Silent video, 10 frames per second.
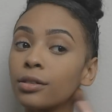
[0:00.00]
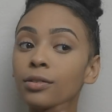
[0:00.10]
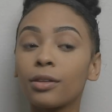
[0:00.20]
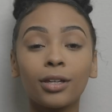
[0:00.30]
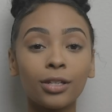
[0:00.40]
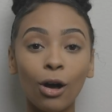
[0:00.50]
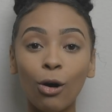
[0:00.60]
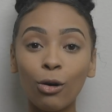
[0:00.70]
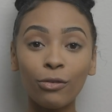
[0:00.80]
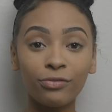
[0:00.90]
So then the
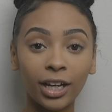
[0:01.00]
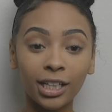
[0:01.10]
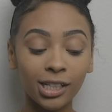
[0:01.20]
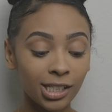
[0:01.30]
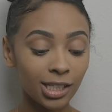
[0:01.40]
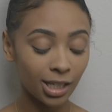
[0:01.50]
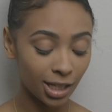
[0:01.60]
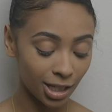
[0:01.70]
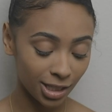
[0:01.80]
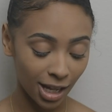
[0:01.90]
whole face
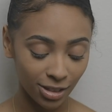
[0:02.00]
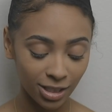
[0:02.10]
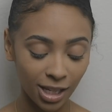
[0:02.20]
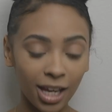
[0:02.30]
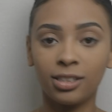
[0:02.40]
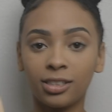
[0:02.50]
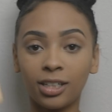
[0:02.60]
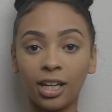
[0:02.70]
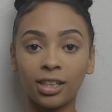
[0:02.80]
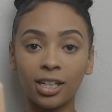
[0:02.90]
is now set.
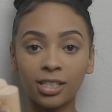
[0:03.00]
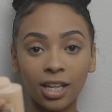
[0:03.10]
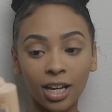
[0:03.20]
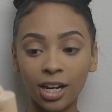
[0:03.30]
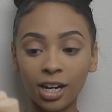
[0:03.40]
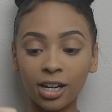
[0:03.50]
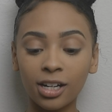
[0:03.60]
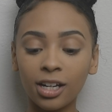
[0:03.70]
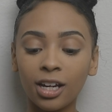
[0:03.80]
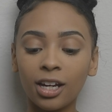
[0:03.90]
Take this here
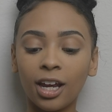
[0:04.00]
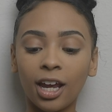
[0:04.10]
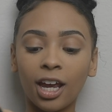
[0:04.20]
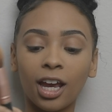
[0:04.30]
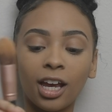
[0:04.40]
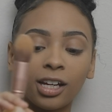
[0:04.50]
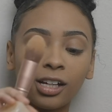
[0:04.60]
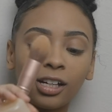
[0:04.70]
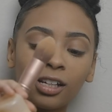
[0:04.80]
and